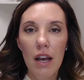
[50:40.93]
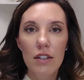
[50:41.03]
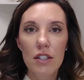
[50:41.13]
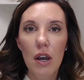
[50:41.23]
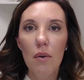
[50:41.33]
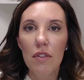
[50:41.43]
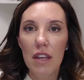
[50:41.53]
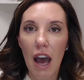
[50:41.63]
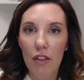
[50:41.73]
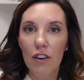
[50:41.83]
So
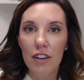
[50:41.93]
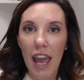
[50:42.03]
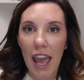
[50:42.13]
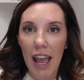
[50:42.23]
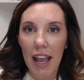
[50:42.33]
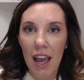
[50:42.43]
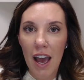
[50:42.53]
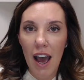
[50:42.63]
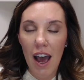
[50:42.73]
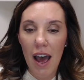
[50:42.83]
the other day,
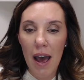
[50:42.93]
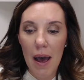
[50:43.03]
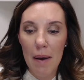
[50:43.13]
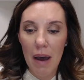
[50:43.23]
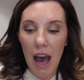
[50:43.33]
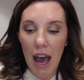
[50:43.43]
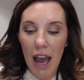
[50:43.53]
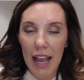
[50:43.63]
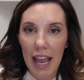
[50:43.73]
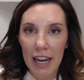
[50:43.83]

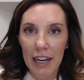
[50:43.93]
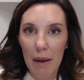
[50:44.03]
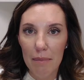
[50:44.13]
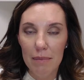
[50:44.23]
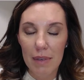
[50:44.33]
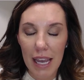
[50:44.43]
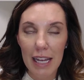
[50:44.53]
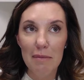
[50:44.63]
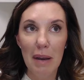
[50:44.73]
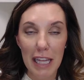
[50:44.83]
I ended up
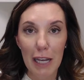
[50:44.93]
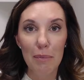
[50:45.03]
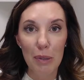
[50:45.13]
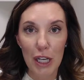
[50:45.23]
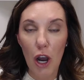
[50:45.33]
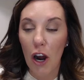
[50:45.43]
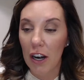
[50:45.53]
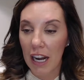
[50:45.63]
hitting my leg pretty hard,